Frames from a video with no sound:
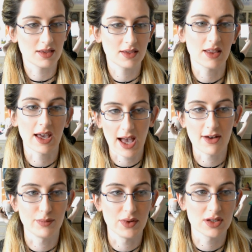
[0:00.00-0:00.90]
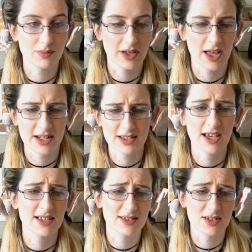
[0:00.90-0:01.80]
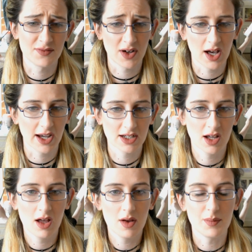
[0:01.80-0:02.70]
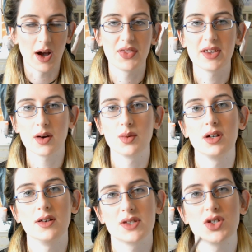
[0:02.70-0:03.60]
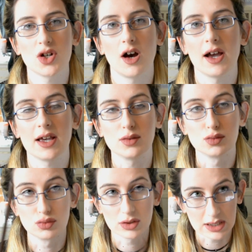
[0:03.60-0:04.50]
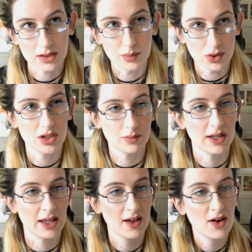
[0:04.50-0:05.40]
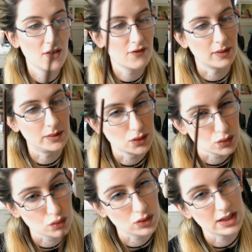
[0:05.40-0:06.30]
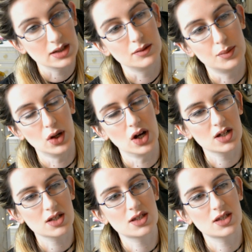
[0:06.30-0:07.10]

they have butterbeer and it tastes divine, but I think I would love to try real butterbeer from the real books.